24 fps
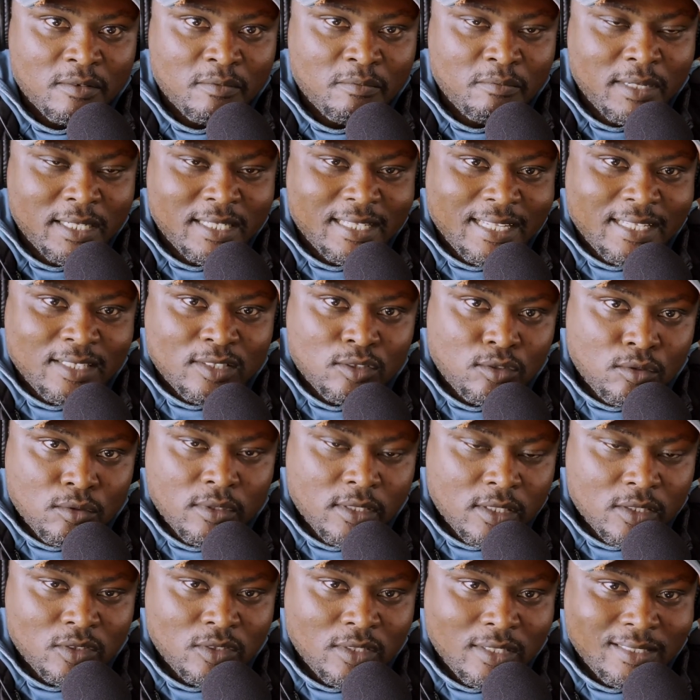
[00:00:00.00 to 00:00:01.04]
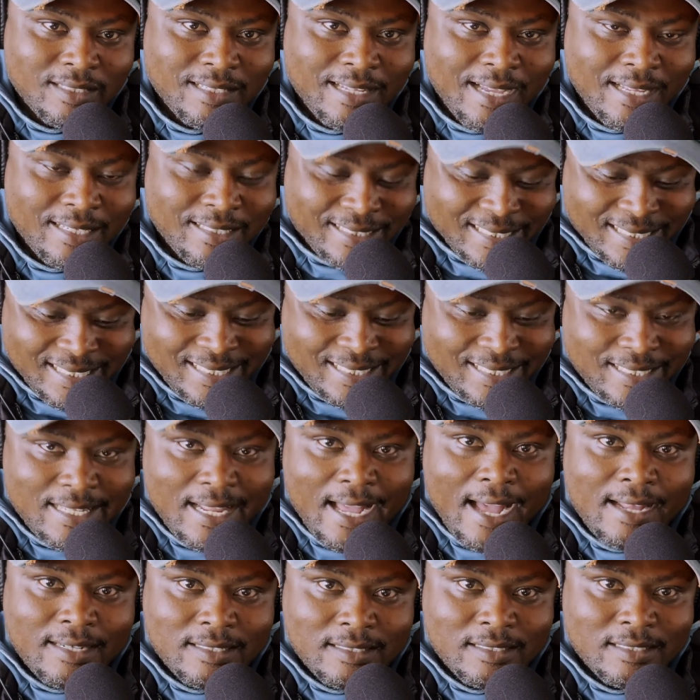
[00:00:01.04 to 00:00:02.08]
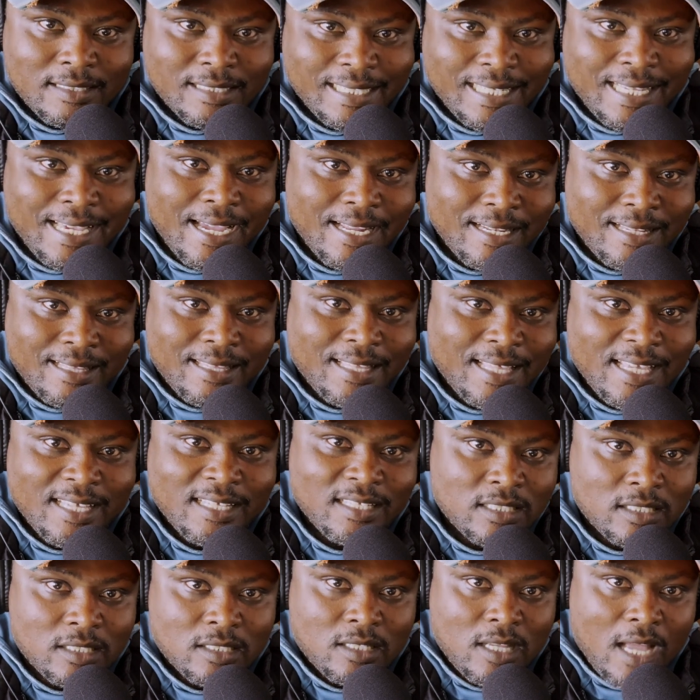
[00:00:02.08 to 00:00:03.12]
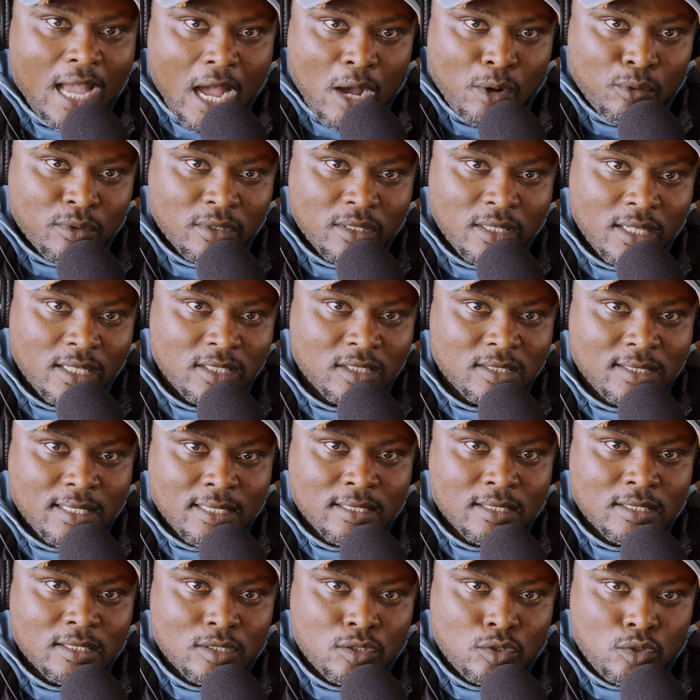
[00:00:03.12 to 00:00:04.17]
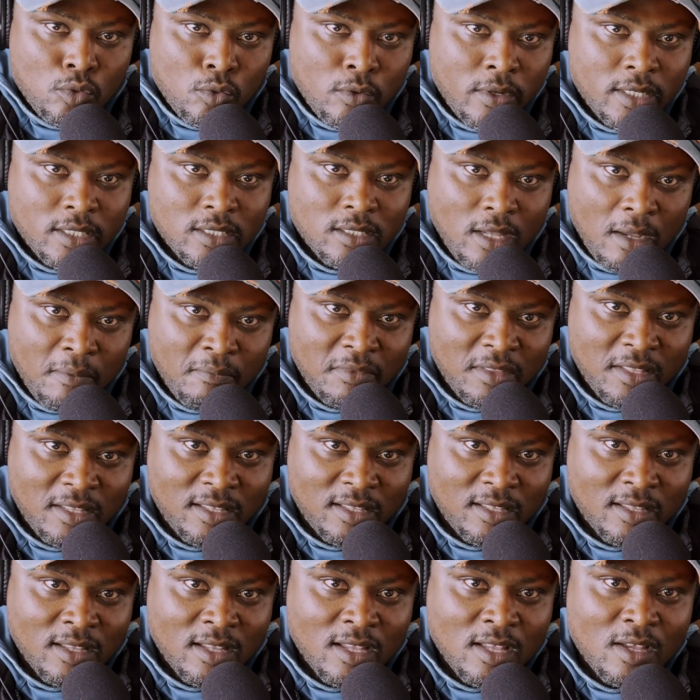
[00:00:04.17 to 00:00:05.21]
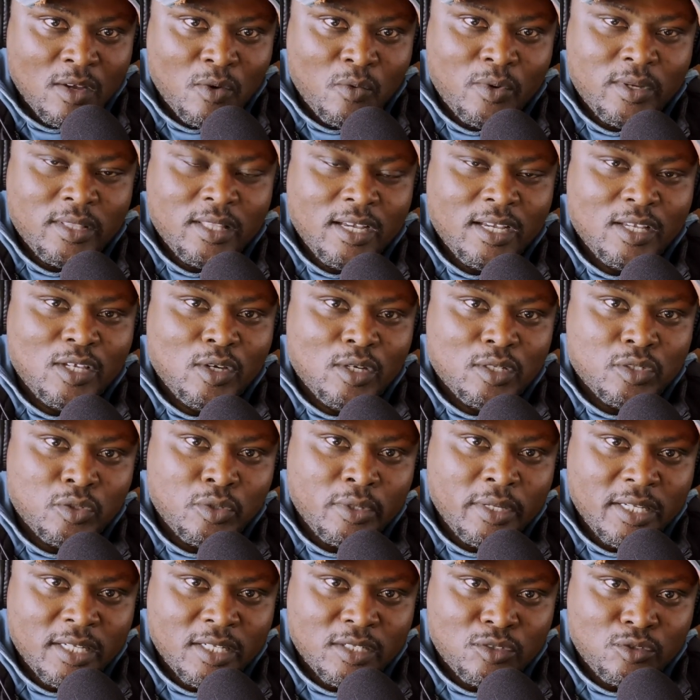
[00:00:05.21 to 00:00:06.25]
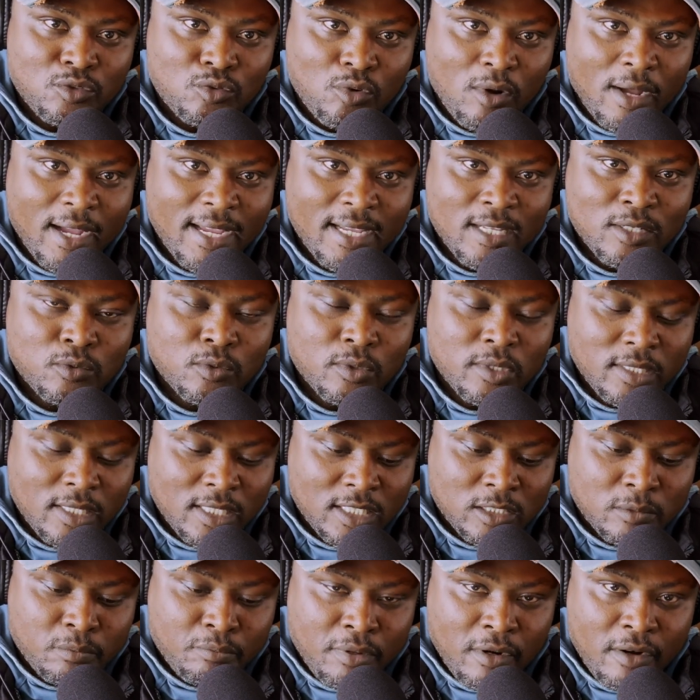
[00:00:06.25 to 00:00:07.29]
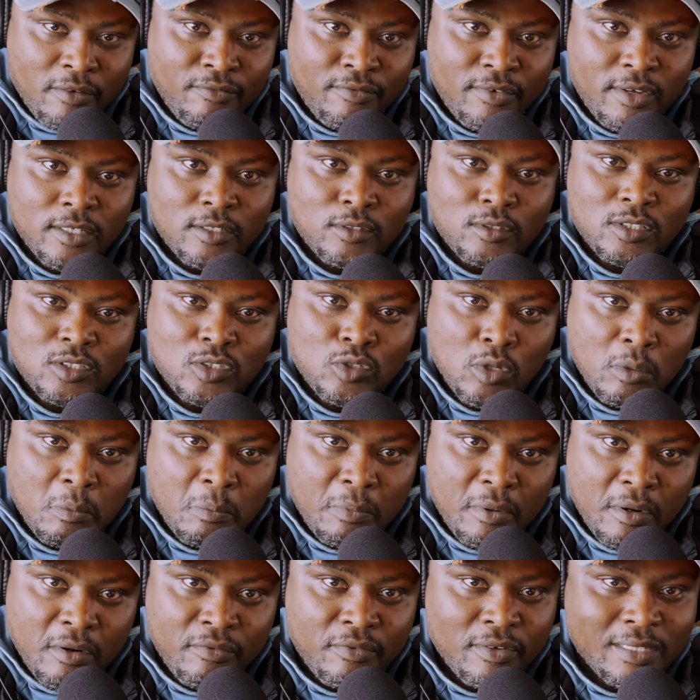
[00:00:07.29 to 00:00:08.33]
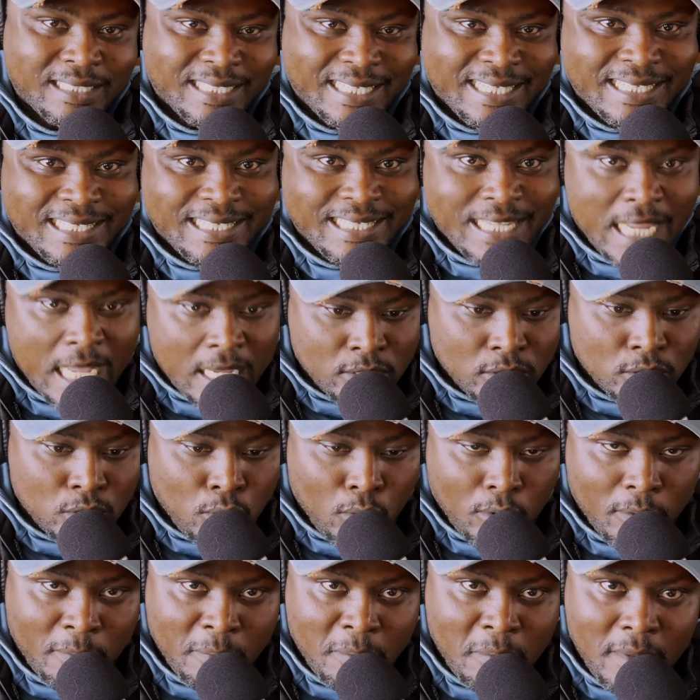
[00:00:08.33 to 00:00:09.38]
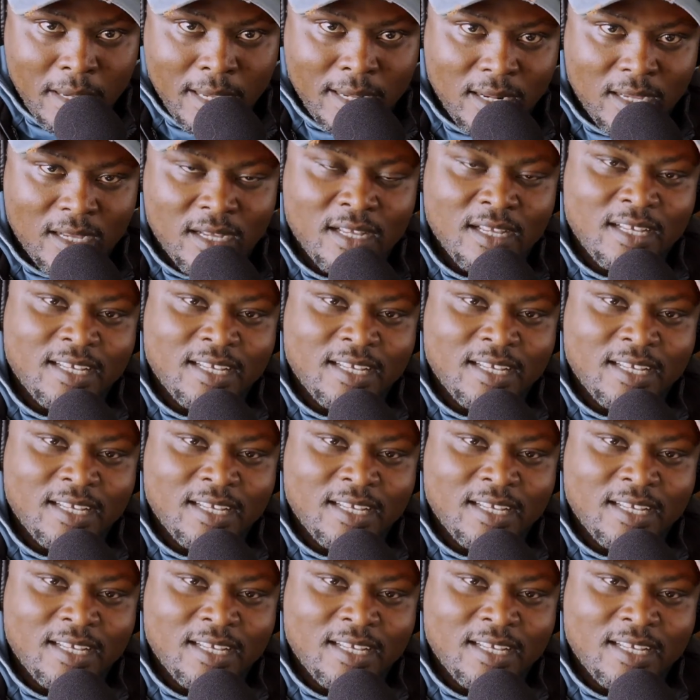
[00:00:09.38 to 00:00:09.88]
But as soon as you're done, start. Get things out there. Start doing something. Whether you're doing it right, whether it's perfect, it's not perfect, it does not matter.